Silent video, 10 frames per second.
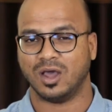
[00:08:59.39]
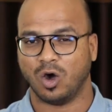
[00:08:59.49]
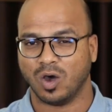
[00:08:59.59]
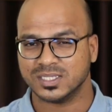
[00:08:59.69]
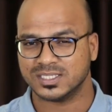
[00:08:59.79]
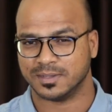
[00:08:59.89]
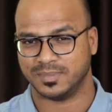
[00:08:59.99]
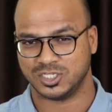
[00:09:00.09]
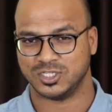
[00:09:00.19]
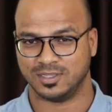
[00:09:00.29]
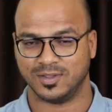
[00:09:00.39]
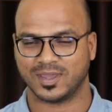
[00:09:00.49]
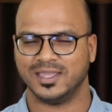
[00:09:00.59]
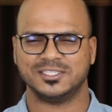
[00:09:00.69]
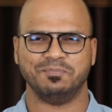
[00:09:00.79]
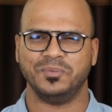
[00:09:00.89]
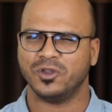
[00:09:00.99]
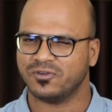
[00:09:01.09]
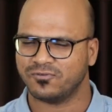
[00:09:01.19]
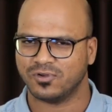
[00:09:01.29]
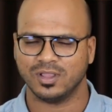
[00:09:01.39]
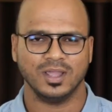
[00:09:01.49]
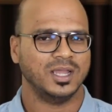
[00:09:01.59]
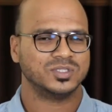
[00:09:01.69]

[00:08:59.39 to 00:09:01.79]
awesome machine, okay? It's beautiful.